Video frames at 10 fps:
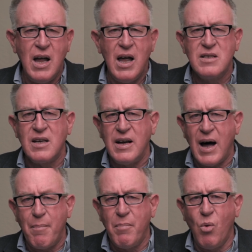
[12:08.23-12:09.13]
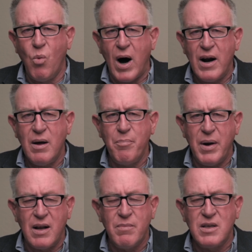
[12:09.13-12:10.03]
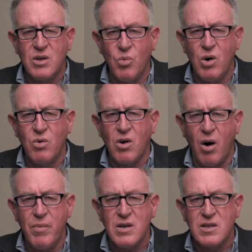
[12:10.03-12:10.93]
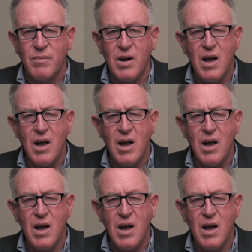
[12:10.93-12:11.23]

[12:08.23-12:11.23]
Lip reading: is the number one impediment to world communism.